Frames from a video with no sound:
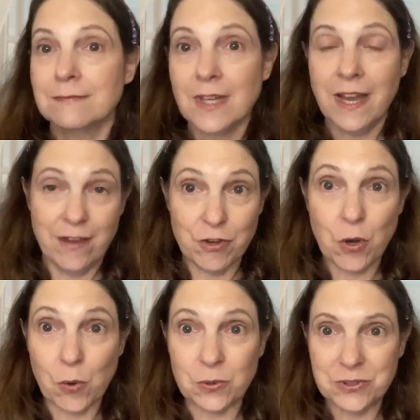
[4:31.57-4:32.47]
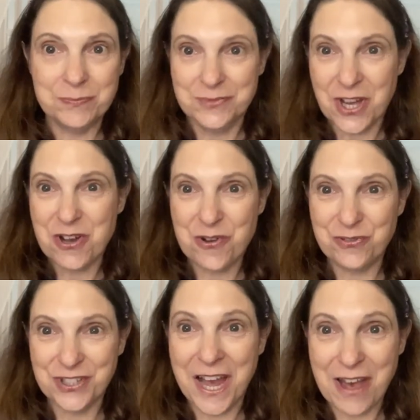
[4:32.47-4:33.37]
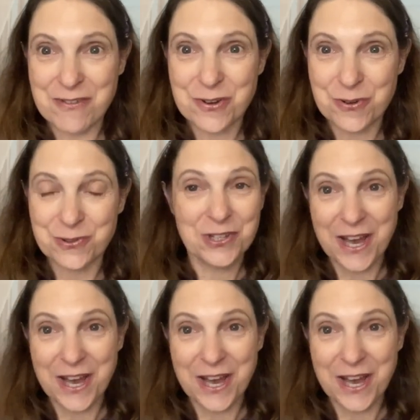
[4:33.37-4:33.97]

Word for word: I have a cold. Not hopefully I have a cold.